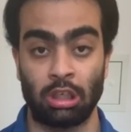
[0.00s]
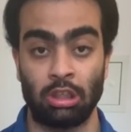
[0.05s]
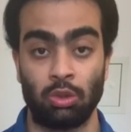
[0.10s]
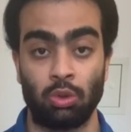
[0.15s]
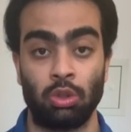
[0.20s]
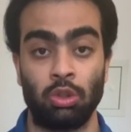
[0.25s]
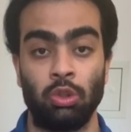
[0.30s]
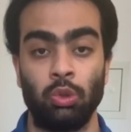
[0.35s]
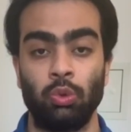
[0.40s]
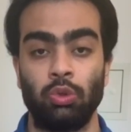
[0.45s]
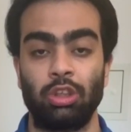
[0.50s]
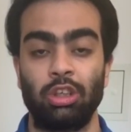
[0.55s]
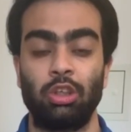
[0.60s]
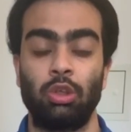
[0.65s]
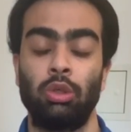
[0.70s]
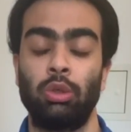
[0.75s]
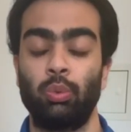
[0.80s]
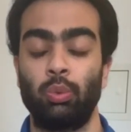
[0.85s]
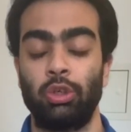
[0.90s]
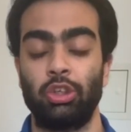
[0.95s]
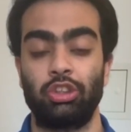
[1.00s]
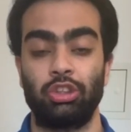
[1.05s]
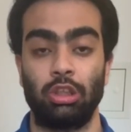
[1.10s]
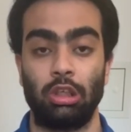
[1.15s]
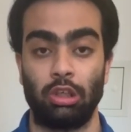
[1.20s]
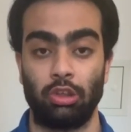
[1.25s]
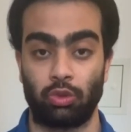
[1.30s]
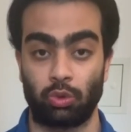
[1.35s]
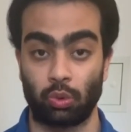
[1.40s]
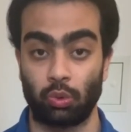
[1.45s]
and you're using university
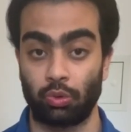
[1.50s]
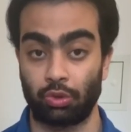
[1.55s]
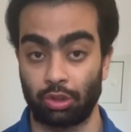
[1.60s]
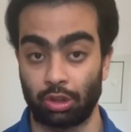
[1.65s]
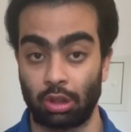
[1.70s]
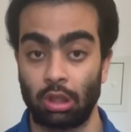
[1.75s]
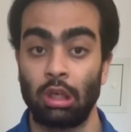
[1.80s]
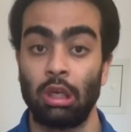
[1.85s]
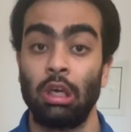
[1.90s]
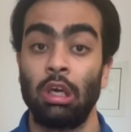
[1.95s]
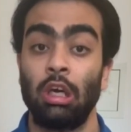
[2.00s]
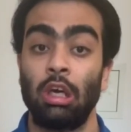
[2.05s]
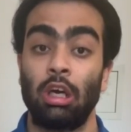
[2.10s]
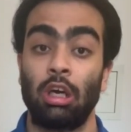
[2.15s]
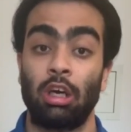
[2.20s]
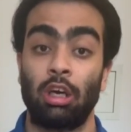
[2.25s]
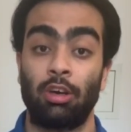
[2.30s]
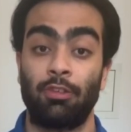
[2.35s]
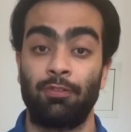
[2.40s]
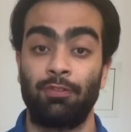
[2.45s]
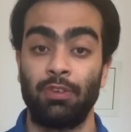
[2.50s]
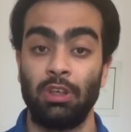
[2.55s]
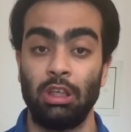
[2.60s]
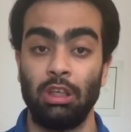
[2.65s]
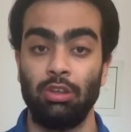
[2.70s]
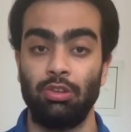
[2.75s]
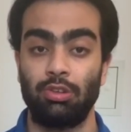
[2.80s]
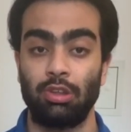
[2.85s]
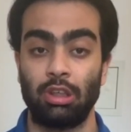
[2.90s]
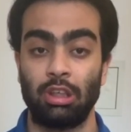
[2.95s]
resources.
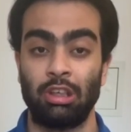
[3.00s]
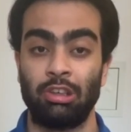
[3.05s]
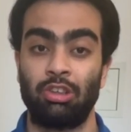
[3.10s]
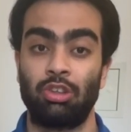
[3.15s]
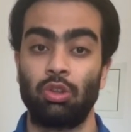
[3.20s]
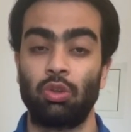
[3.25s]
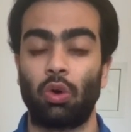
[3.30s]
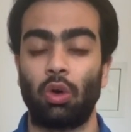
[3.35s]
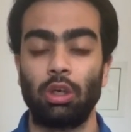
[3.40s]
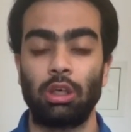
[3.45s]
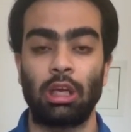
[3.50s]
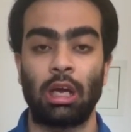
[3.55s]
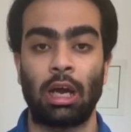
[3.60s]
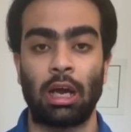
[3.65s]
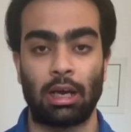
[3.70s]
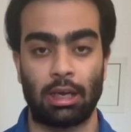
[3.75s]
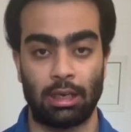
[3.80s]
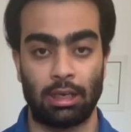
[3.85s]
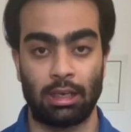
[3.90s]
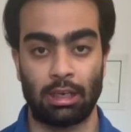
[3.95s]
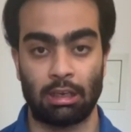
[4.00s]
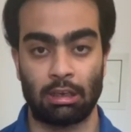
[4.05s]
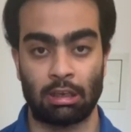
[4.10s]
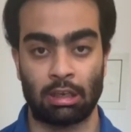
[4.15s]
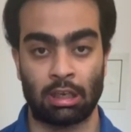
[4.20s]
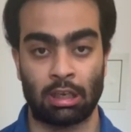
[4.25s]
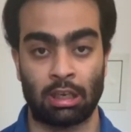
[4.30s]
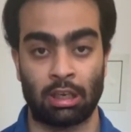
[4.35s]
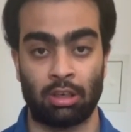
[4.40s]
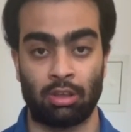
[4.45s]
Fees is not high
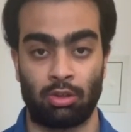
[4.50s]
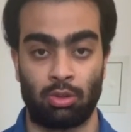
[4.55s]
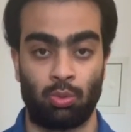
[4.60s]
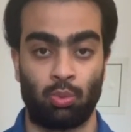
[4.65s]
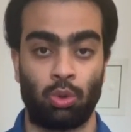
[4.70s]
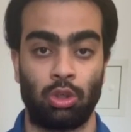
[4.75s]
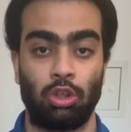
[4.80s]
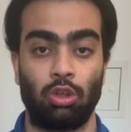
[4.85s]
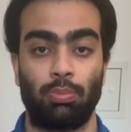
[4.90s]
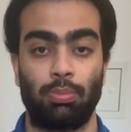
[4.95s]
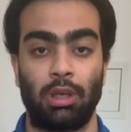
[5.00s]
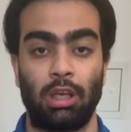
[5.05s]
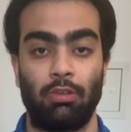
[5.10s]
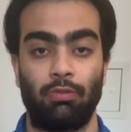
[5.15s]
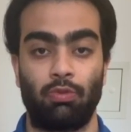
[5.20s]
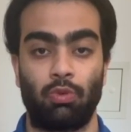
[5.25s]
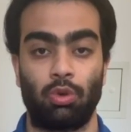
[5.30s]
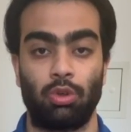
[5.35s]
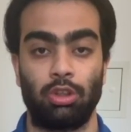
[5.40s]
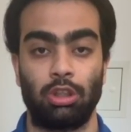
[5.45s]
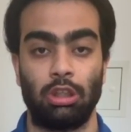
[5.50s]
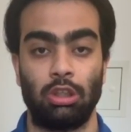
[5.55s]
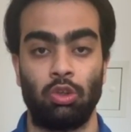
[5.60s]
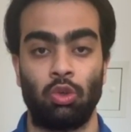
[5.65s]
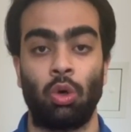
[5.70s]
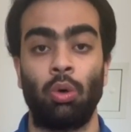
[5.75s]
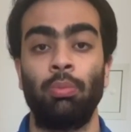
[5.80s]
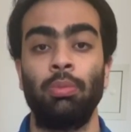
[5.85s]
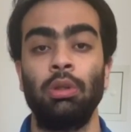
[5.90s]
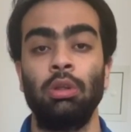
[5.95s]
as what you're paying for the
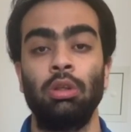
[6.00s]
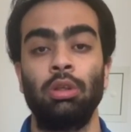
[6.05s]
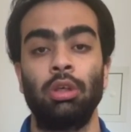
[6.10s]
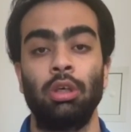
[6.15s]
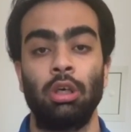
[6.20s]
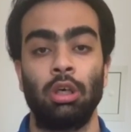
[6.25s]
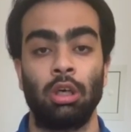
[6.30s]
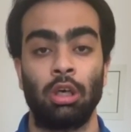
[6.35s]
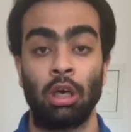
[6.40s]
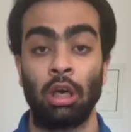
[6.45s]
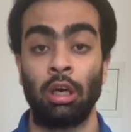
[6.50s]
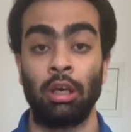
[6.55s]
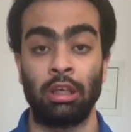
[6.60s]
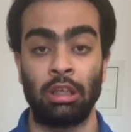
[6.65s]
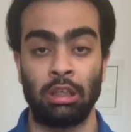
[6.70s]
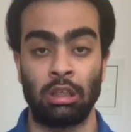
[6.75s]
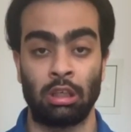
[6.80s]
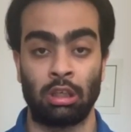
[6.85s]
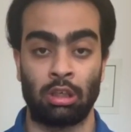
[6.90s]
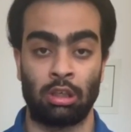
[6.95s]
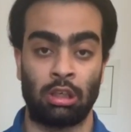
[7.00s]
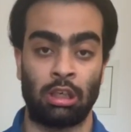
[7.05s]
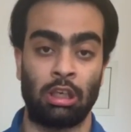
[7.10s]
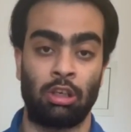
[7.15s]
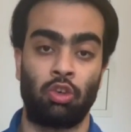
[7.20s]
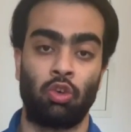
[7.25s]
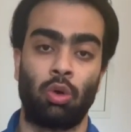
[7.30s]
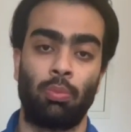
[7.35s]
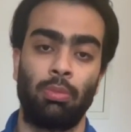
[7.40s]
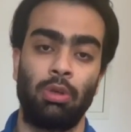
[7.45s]
normal year.
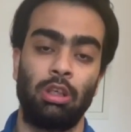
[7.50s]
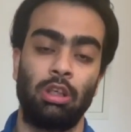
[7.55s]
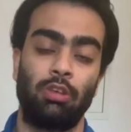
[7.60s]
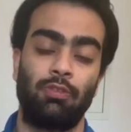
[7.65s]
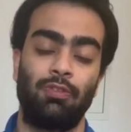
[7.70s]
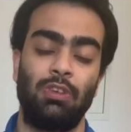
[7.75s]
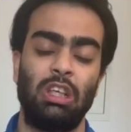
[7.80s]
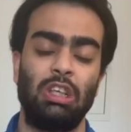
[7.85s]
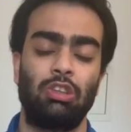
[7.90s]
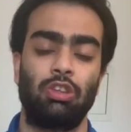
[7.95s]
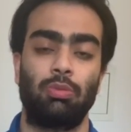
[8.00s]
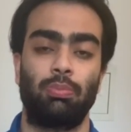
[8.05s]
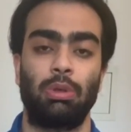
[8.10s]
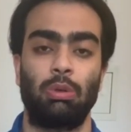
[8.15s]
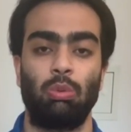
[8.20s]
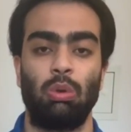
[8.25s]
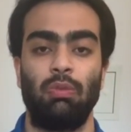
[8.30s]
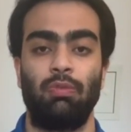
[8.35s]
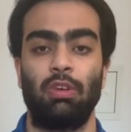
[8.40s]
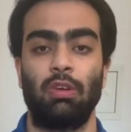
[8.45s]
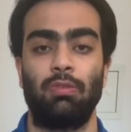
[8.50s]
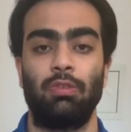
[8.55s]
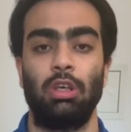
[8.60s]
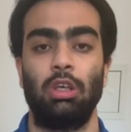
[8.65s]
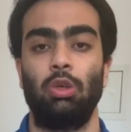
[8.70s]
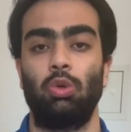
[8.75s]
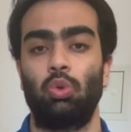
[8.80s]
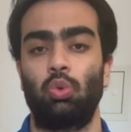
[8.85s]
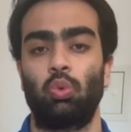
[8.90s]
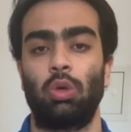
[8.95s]
Like normal year fees is between
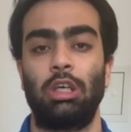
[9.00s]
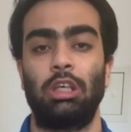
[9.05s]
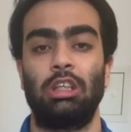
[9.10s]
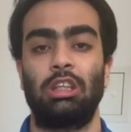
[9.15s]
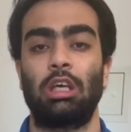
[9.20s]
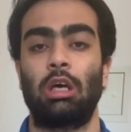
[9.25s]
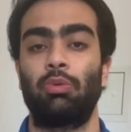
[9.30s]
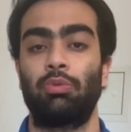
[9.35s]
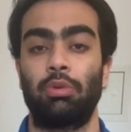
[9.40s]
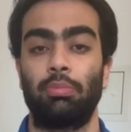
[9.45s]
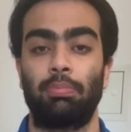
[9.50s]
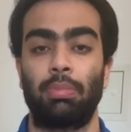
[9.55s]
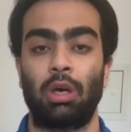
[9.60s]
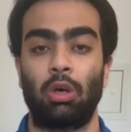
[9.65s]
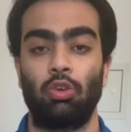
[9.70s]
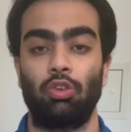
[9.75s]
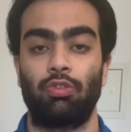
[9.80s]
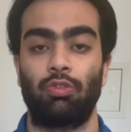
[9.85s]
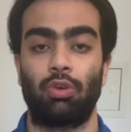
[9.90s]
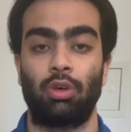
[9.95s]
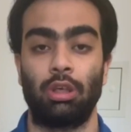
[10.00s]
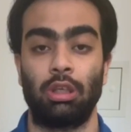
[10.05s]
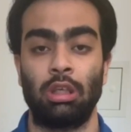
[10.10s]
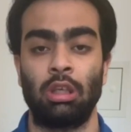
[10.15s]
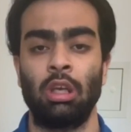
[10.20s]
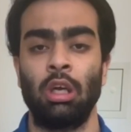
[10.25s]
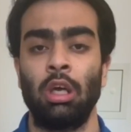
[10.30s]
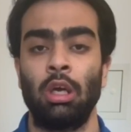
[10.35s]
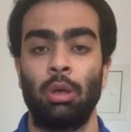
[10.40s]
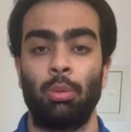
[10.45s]
15 to 20,000 pounds for a
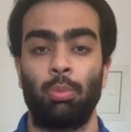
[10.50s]
year,